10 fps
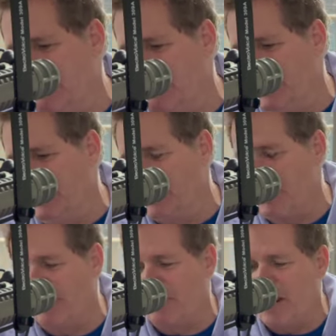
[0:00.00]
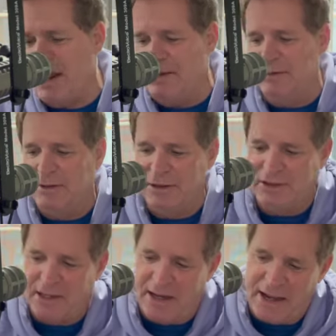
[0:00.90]
this other friend
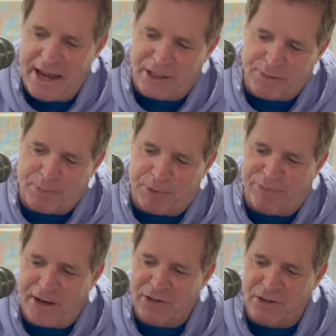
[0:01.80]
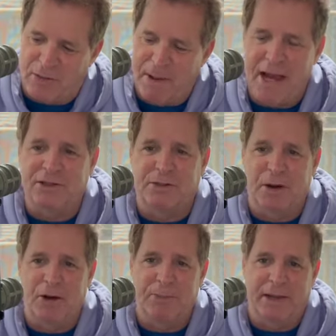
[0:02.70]
was an ex-professional
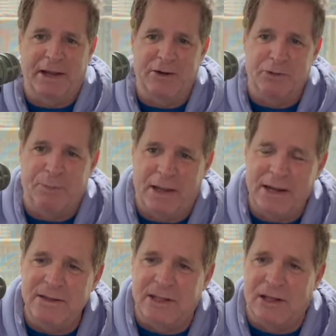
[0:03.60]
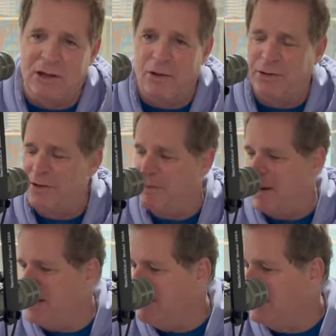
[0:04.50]
basketball player who played, a little older than
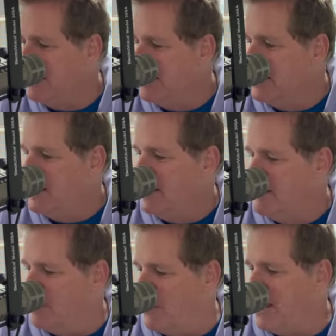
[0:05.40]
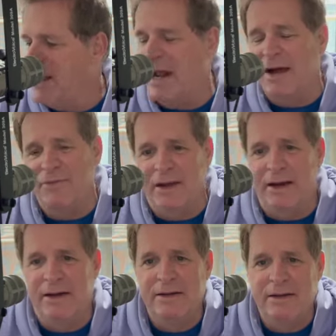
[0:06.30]
me. But we got out
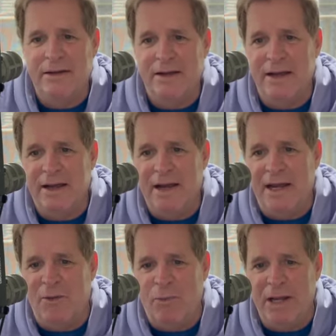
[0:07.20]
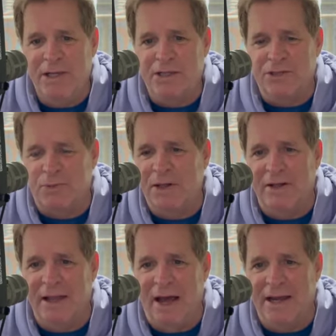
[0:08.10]
there, and we just
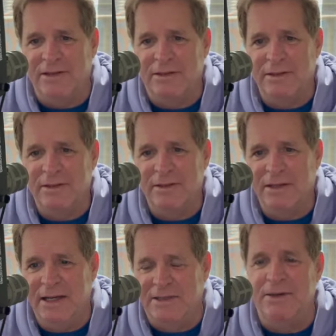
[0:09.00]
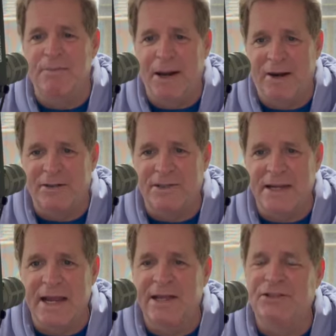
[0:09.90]
realized it's embarrassing.
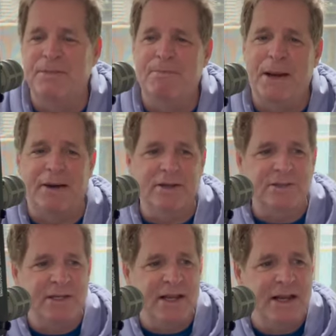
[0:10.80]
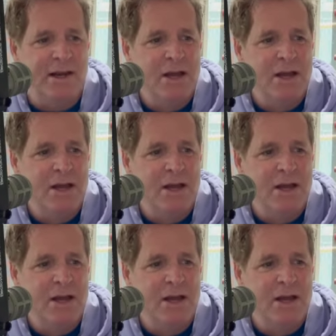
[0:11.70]
It's embarrassing